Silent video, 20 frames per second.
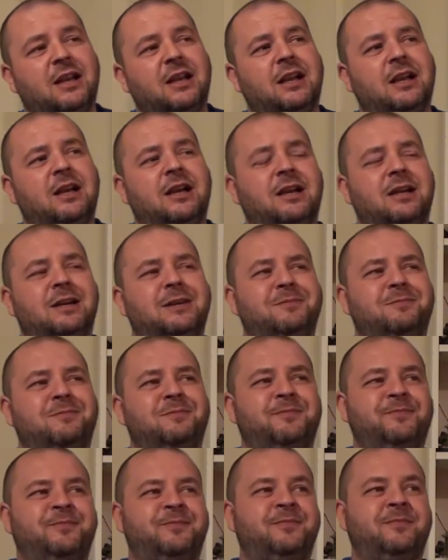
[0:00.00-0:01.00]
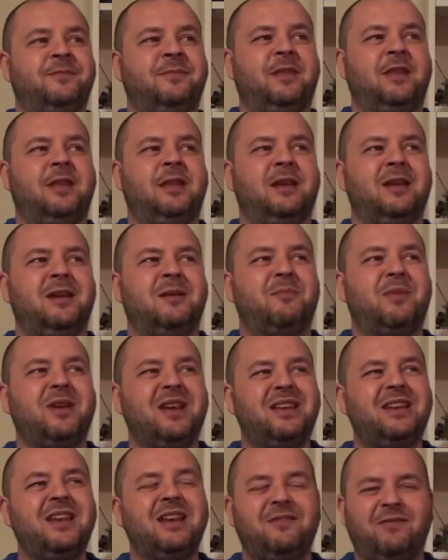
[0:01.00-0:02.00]
But
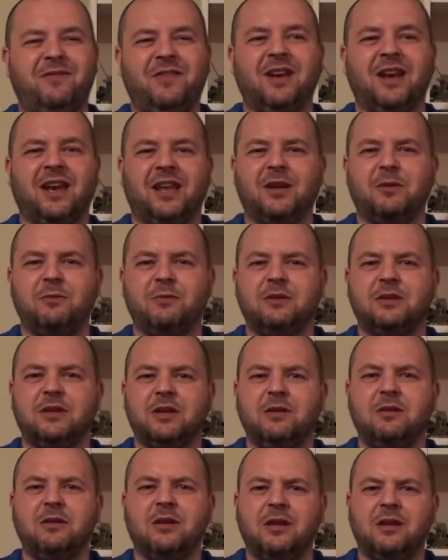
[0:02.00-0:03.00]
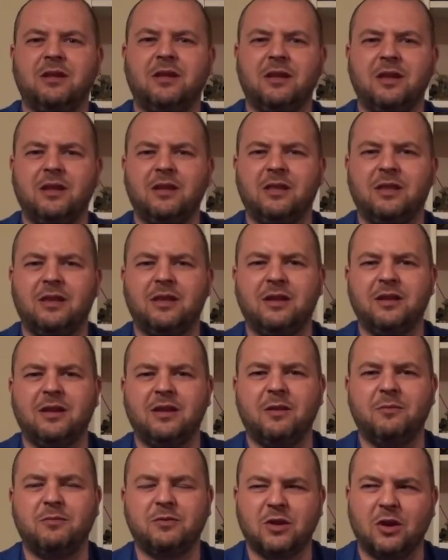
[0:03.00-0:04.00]
it did feel like
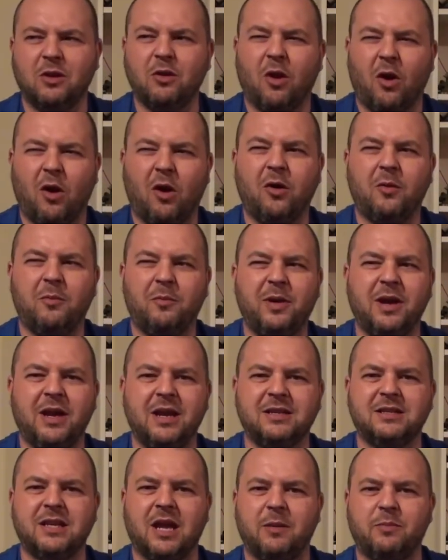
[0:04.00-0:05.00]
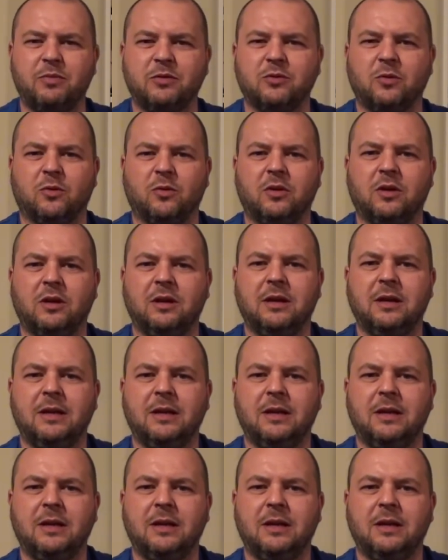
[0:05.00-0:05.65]
it was a long-paced episode.